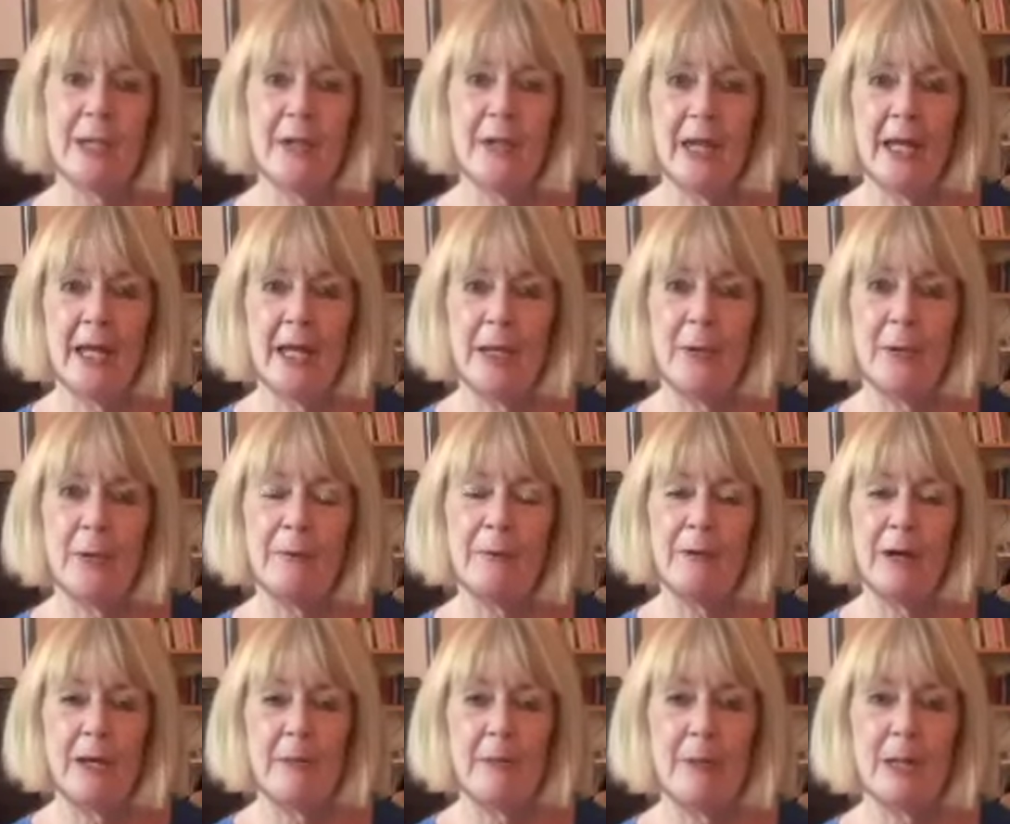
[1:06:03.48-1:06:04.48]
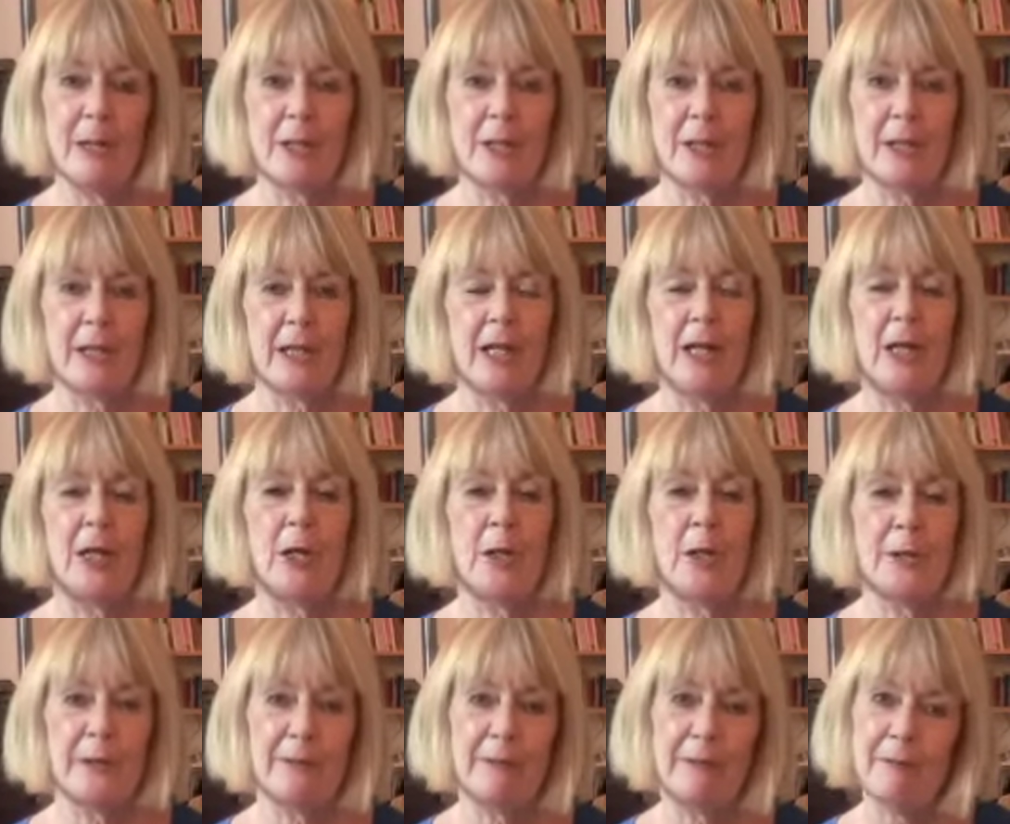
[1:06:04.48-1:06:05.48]
So thank you all very much.
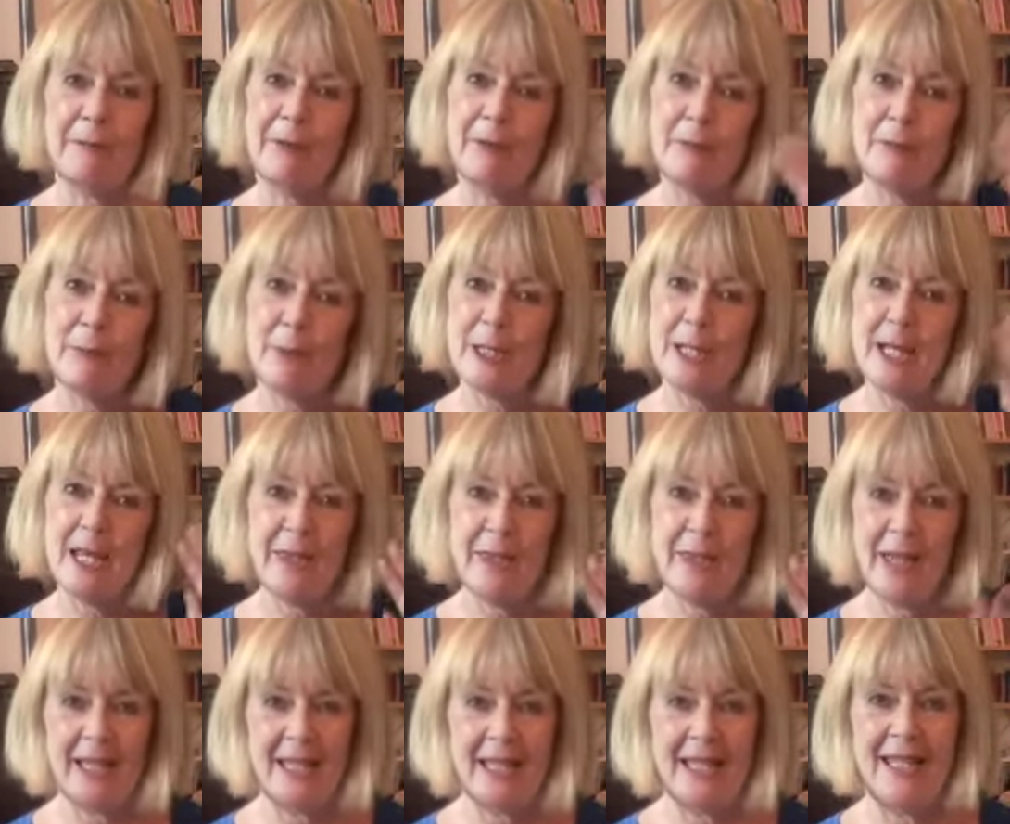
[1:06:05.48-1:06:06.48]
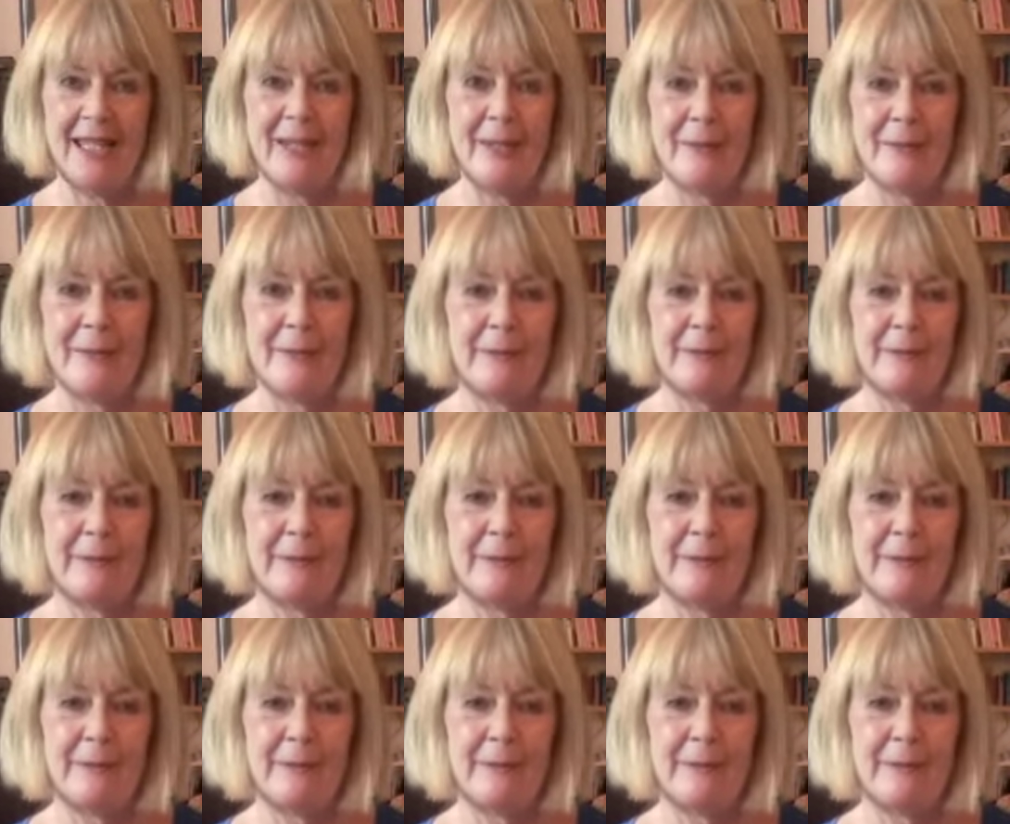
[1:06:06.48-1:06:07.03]
Lots of love, everybody. Thank you.